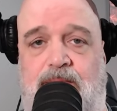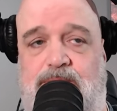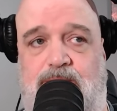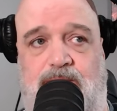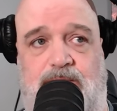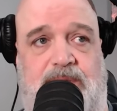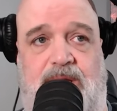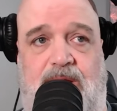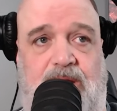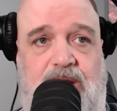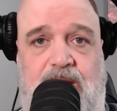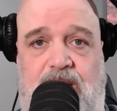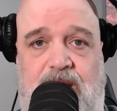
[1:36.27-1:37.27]

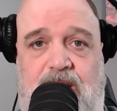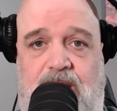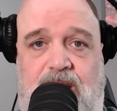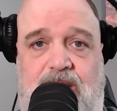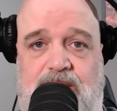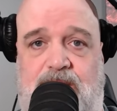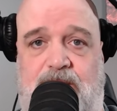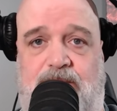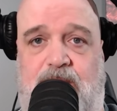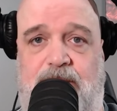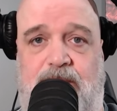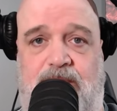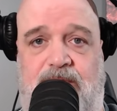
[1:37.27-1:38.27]
meaning that he has the
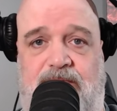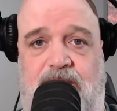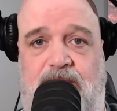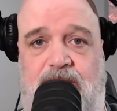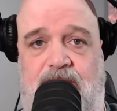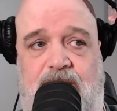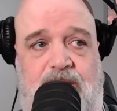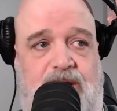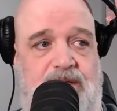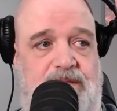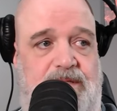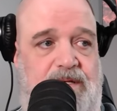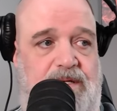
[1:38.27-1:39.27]
popular vote, he
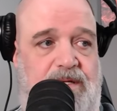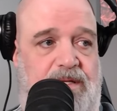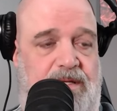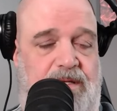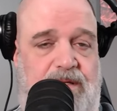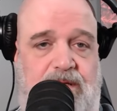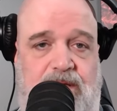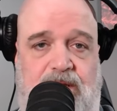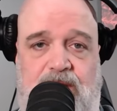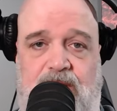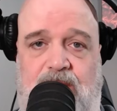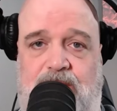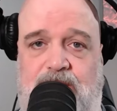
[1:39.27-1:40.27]
has the
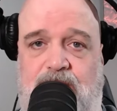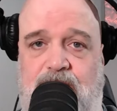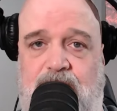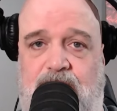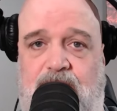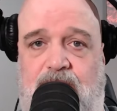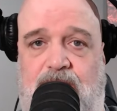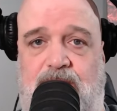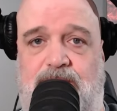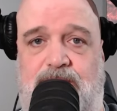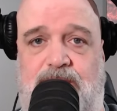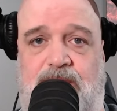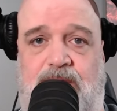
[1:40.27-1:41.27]
electoral
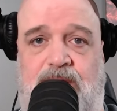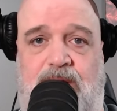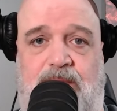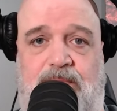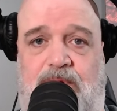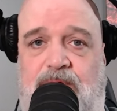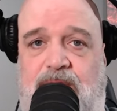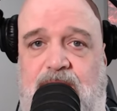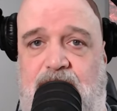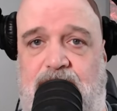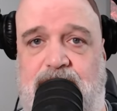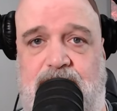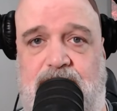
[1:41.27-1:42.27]
college, both
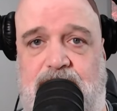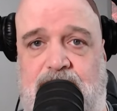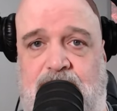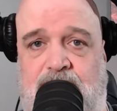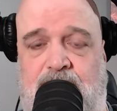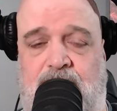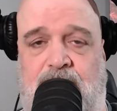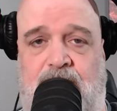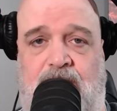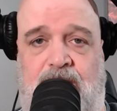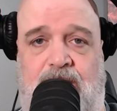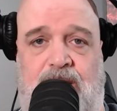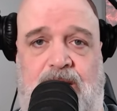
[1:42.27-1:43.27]
houses.
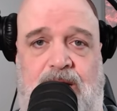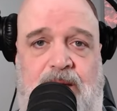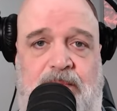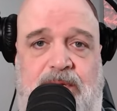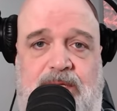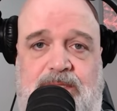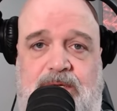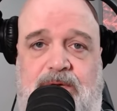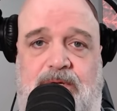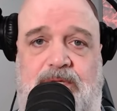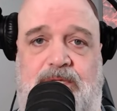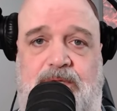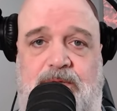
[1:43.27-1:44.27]
I mean, he's
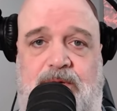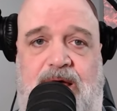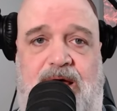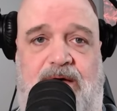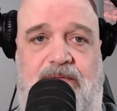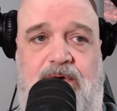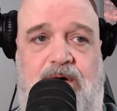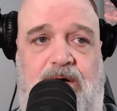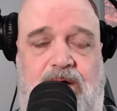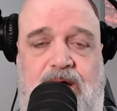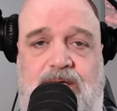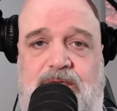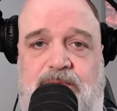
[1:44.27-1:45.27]
going to have all
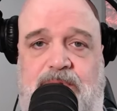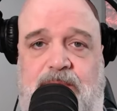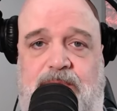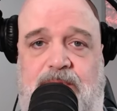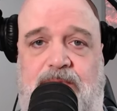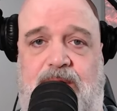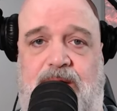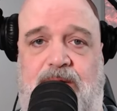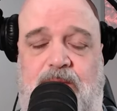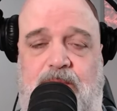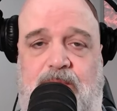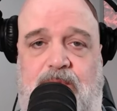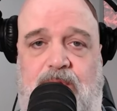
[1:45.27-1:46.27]
kinds of people around
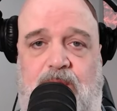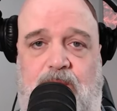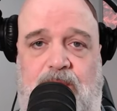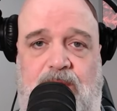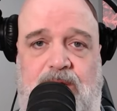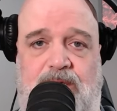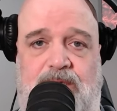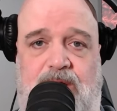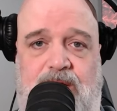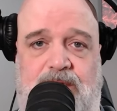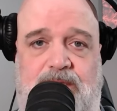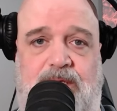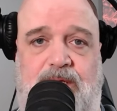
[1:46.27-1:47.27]
him who are willing to
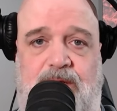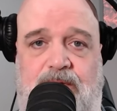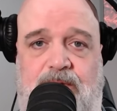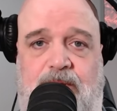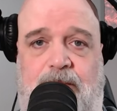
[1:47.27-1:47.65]
execute